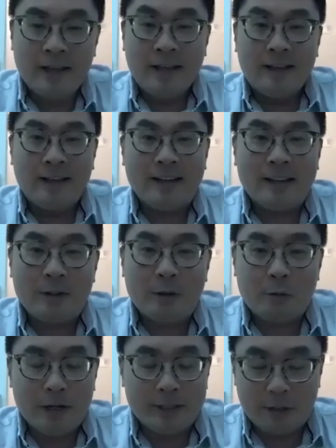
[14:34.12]
And you're
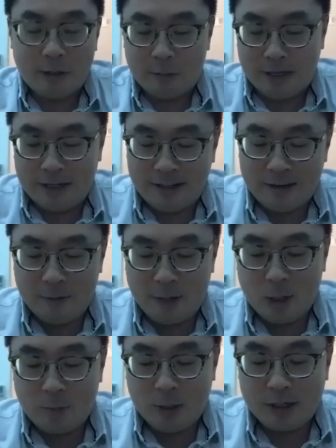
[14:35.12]
right, Jeremy. I may
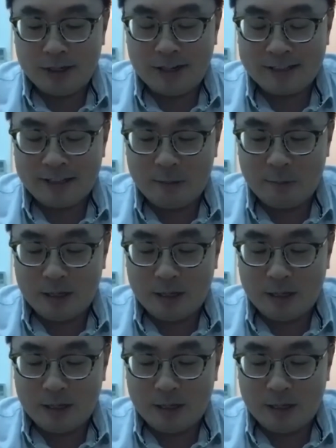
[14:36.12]
not be on the dark side,